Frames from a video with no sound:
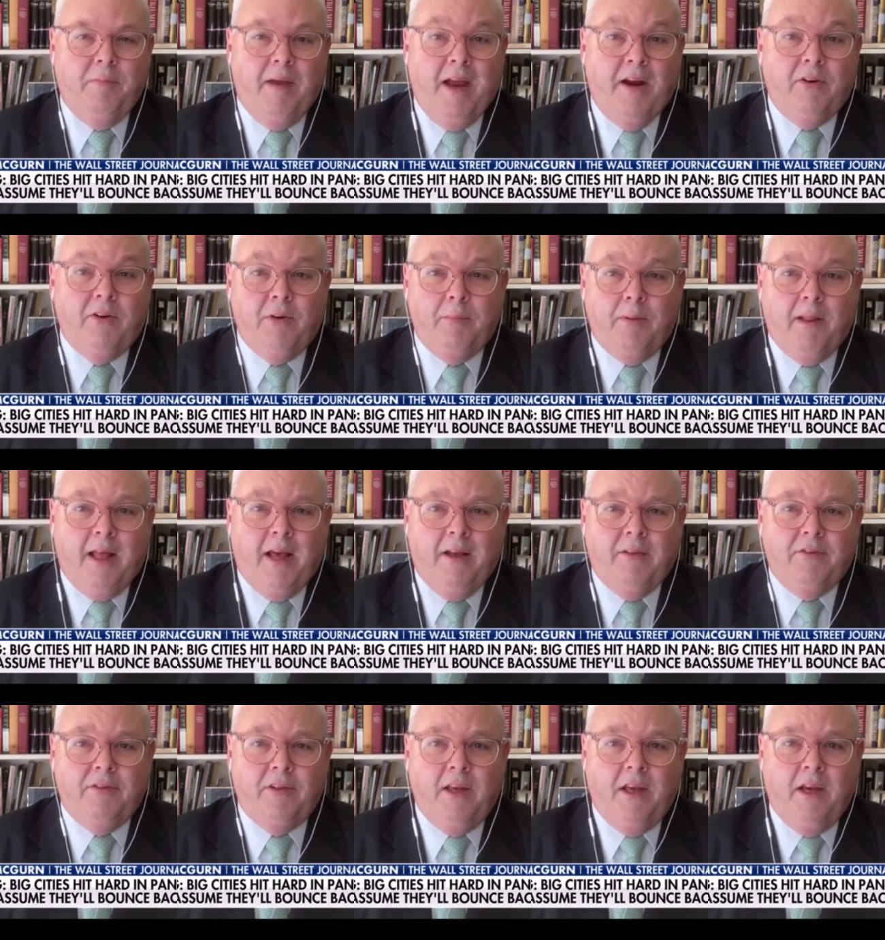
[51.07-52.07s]
It's not
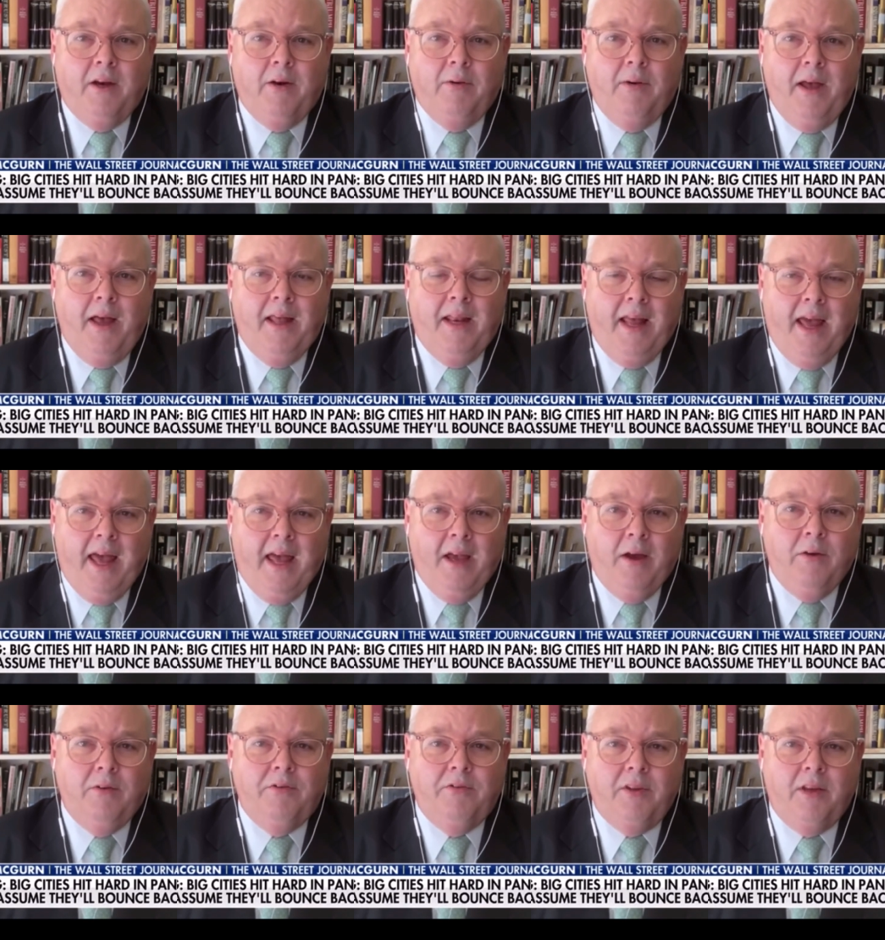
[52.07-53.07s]
hypocritical at all because
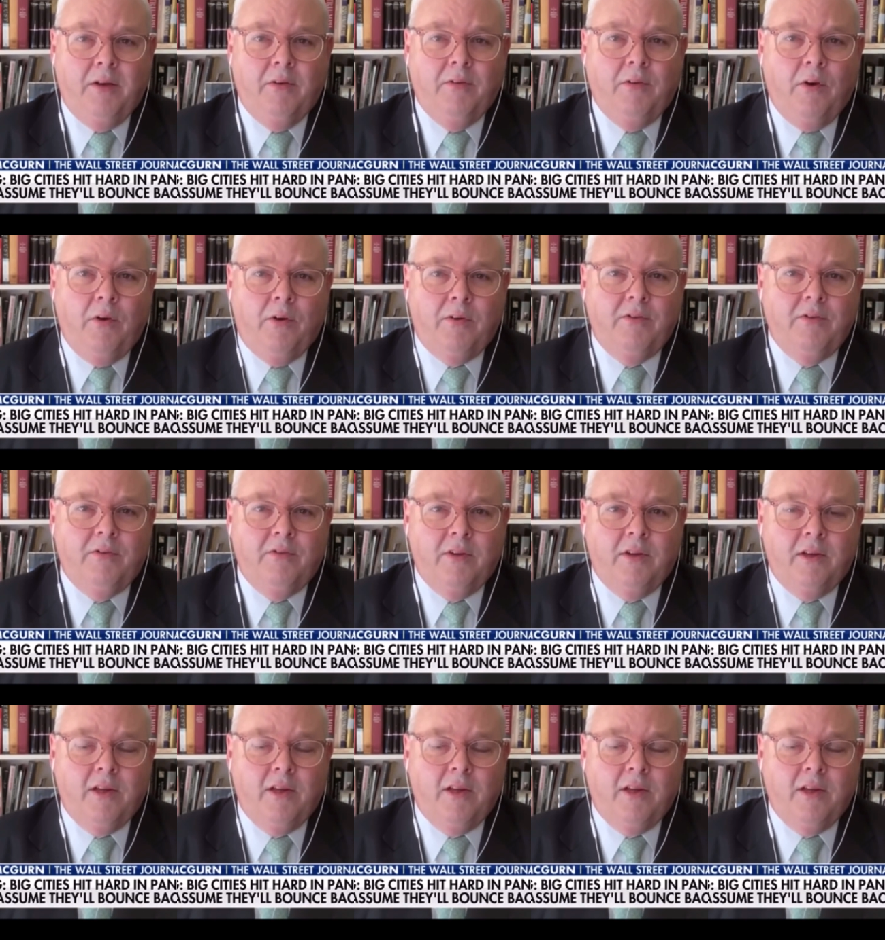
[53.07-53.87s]
it's their opinion.